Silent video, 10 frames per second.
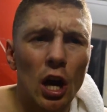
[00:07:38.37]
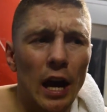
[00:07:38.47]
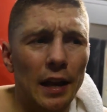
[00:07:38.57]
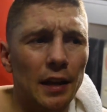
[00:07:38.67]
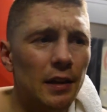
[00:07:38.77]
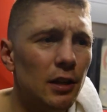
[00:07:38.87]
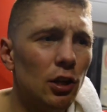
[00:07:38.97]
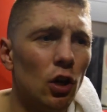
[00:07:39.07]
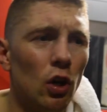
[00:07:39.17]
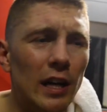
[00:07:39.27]
And,
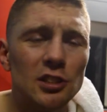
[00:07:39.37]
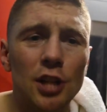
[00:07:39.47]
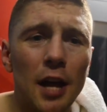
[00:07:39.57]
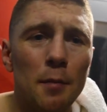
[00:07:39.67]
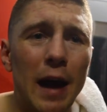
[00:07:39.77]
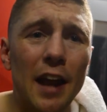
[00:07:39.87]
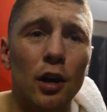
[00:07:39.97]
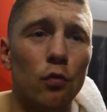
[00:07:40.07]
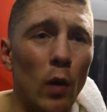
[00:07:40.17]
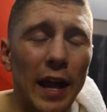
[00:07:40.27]
you know, it's not a matter
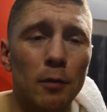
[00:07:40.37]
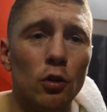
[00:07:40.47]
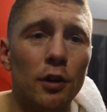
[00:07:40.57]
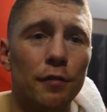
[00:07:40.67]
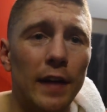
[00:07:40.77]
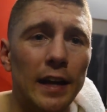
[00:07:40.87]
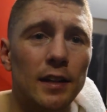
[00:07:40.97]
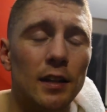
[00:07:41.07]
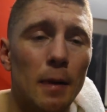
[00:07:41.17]
of when I'm going to fight